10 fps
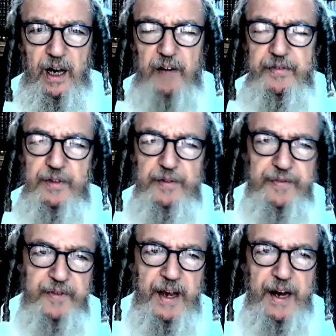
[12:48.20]
after
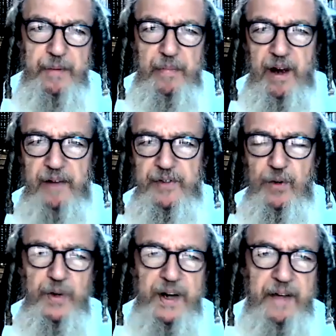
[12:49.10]
fame,
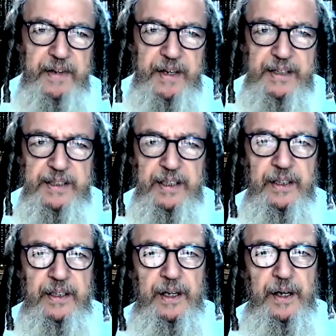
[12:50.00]
after whatever it is.
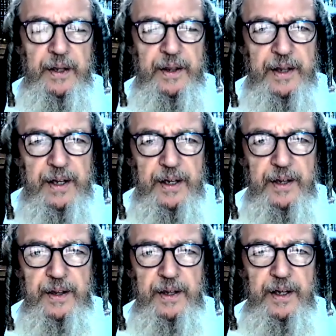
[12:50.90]
And the,
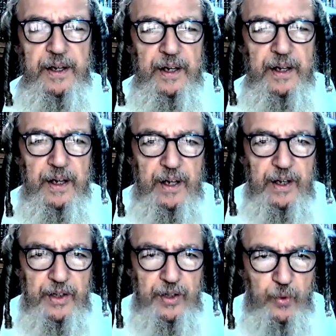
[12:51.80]
the, the,
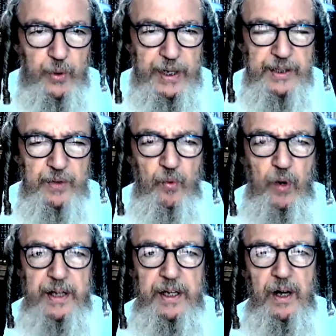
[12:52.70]
the reason
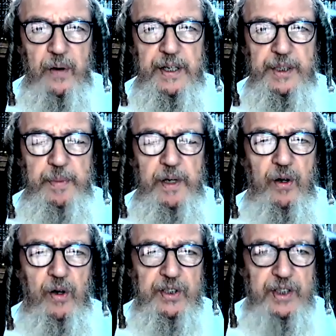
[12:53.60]
why they go is
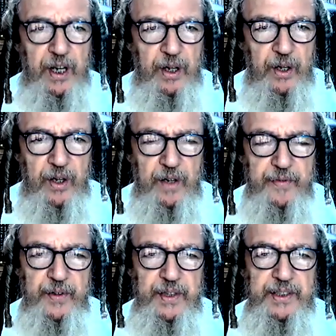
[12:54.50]
because they look
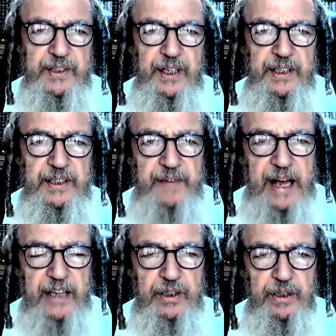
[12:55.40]
for this
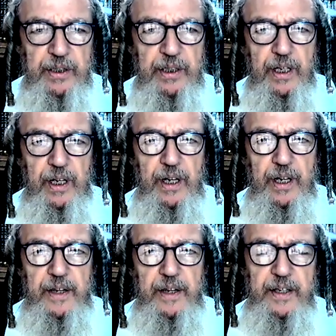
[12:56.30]
satisfaction
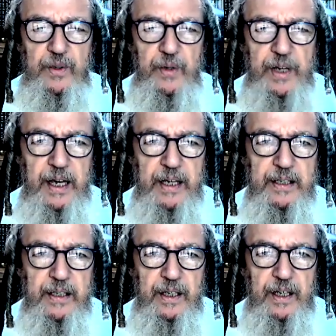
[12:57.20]
that you
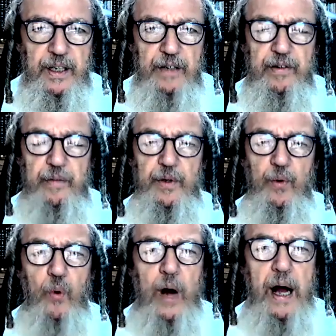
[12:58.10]
get from
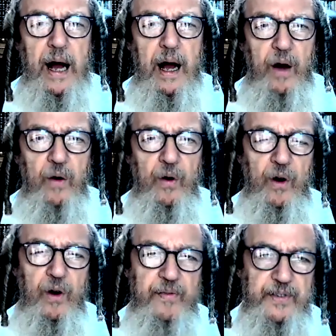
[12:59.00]
the wow
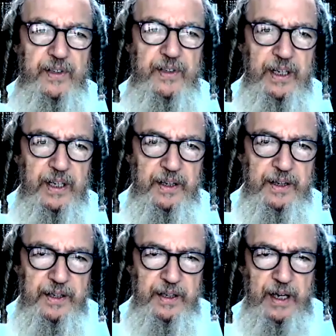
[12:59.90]
of the,
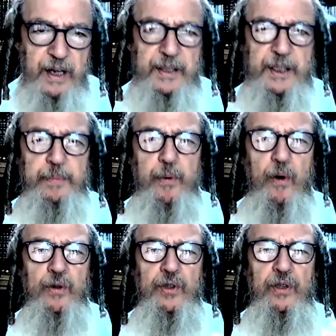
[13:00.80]
the
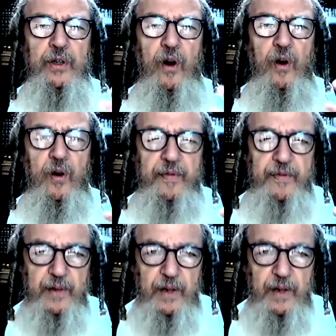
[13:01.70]
exposure of